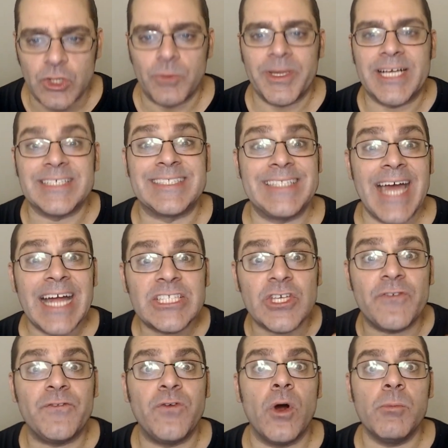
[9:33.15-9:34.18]
because that's a
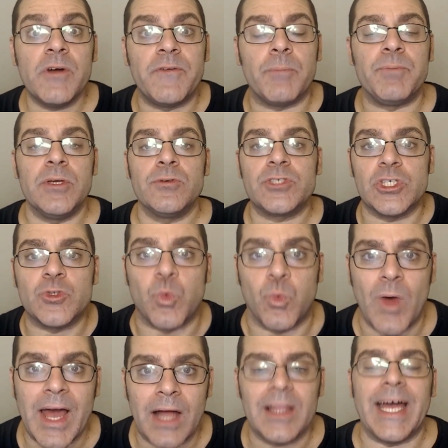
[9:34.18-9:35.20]
form of abuse as well,